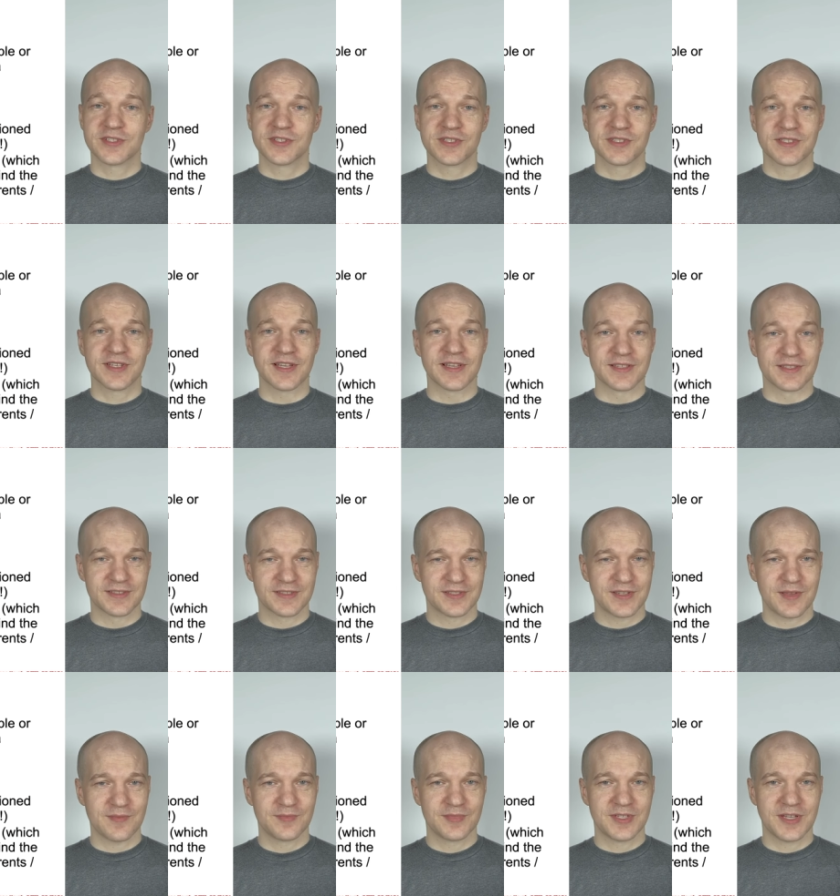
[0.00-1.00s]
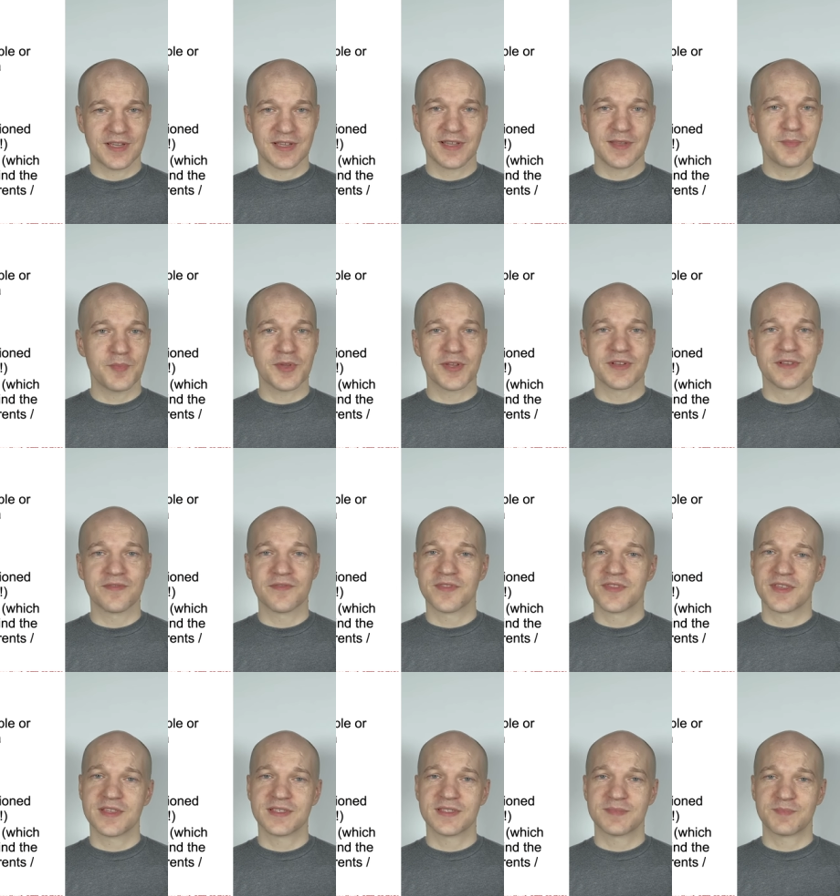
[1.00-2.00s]
just a subtype of
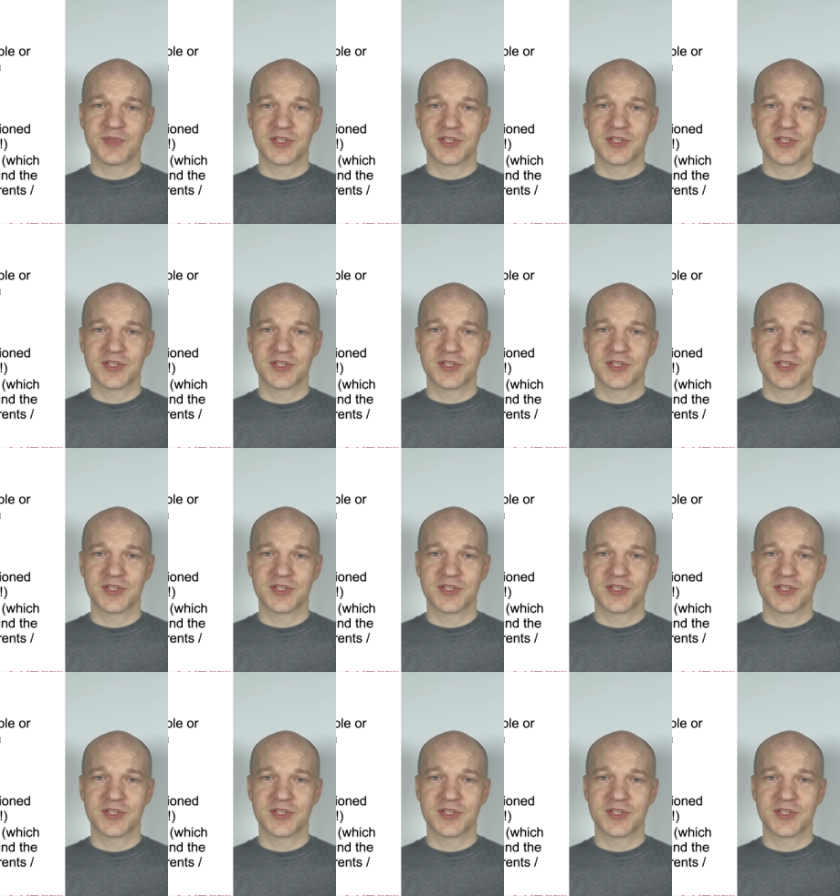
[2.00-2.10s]
this